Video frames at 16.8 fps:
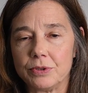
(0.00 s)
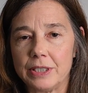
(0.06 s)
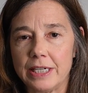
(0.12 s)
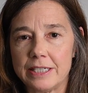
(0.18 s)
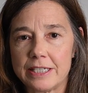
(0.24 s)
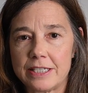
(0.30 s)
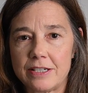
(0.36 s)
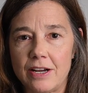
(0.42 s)

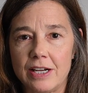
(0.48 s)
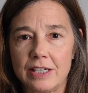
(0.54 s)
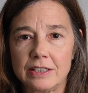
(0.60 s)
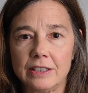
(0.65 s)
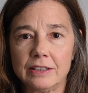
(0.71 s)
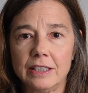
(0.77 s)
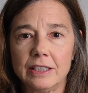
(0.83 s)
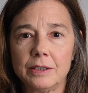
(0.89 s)
Dennis
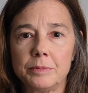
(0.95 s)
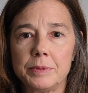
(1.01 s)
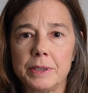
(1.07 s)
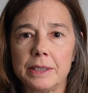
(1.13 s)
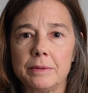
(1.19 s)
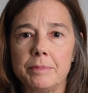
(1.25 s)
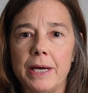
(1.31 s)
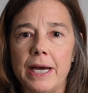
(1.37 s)
talked a little
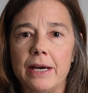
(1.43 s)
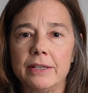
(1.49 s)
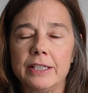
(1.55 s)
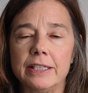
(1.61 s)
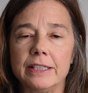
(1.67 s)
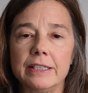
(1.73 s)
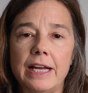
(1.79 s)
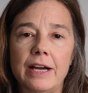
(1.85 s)
bit about
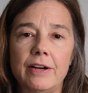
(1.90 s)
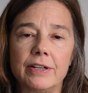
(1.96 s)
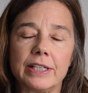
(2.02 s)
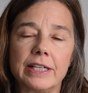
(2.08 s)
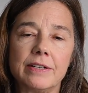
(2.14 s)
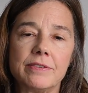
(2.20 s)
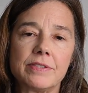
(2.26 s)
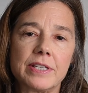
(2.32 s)
it and how
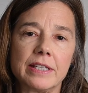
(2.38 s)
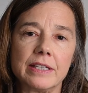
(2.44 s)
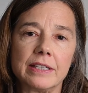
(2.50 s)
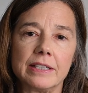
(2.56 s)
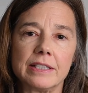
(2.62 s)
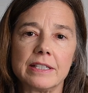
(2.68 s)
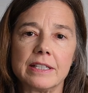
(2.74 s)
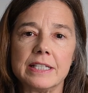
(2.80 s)
it gives
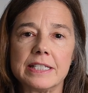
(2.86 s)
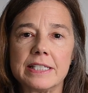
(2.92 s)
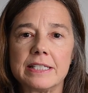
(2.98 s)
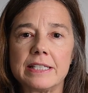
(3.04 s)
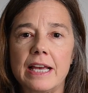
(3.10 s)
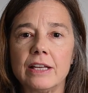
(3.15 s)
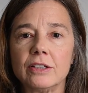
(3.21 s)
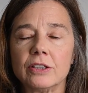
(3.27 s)
the
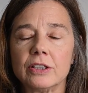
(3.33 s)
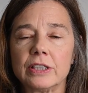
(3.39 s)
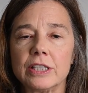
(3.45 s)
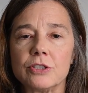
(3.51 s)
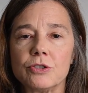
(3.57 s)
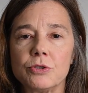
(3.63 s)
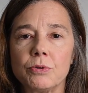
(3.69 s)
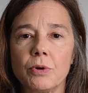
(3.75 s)
seller
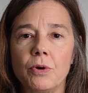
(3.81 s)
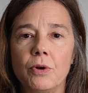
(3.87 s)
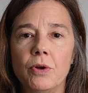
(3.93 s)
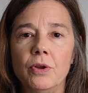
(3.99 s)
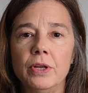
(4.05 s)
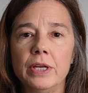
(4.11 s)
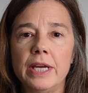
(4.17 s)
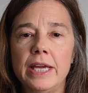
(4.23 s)

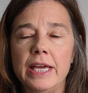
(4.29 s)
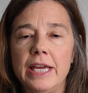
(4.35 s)
control.